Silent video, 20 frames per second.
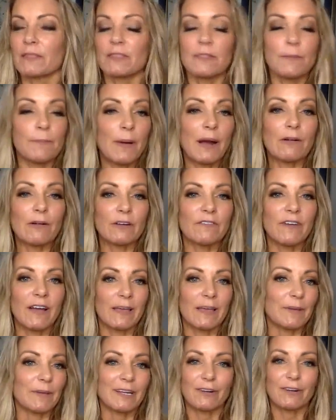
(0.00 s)
the Power of I
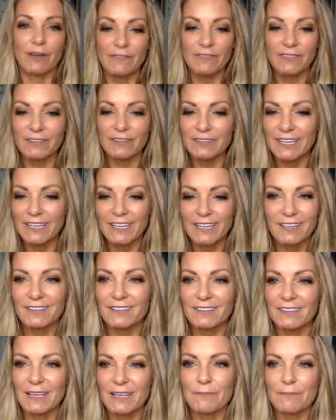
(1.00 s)
Am, I don't have the link
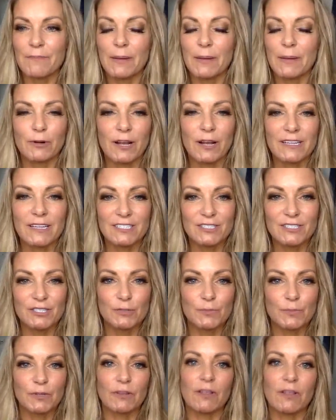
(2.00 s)
like memorized, it's
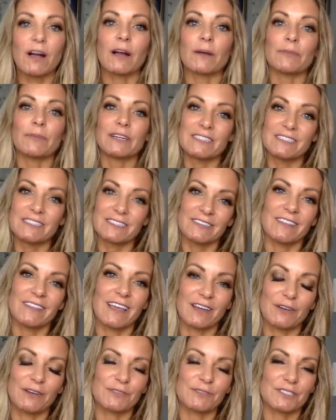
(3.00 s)
super long, but it's in
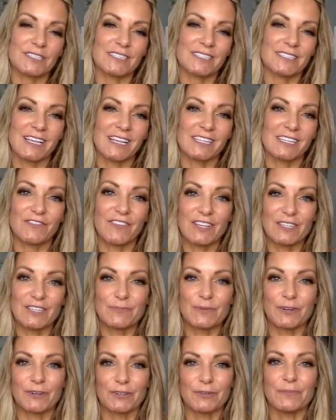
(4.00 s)
that Coach Success
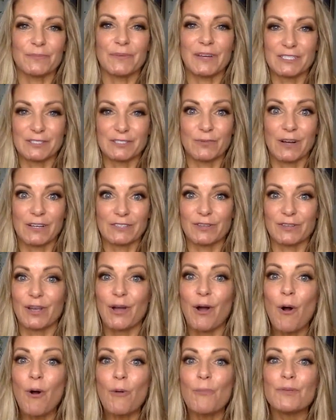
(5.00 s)
Facebook group as well. So I
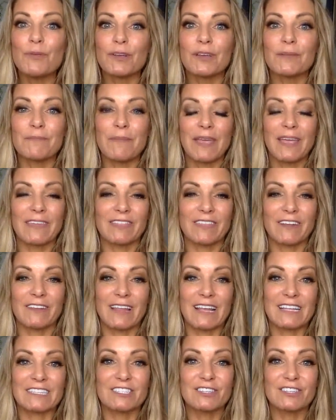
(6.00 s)
hope you can make it there.
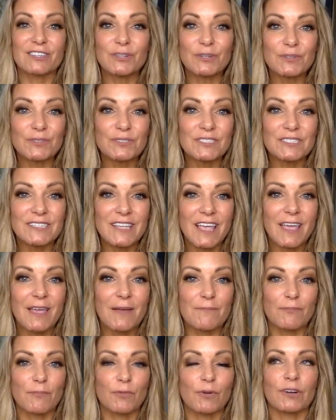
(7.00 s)
That's
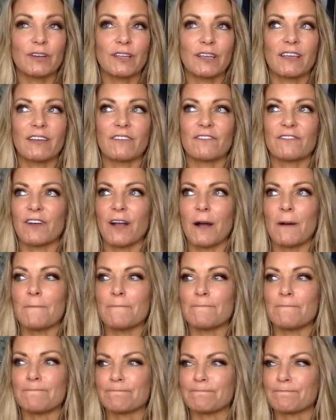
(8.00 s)
Thursday morning
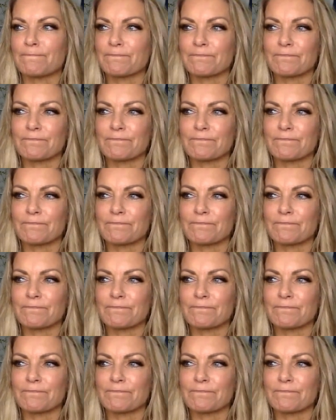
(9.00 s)
from,